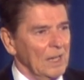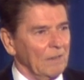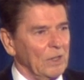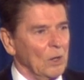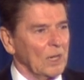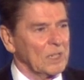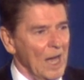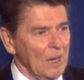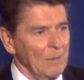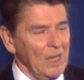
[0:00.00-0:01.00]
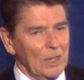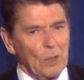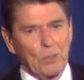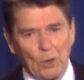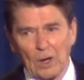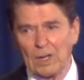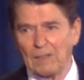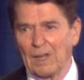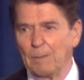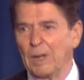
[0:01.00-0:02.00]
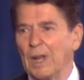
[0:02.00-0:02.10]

of the autonomy and authority that had been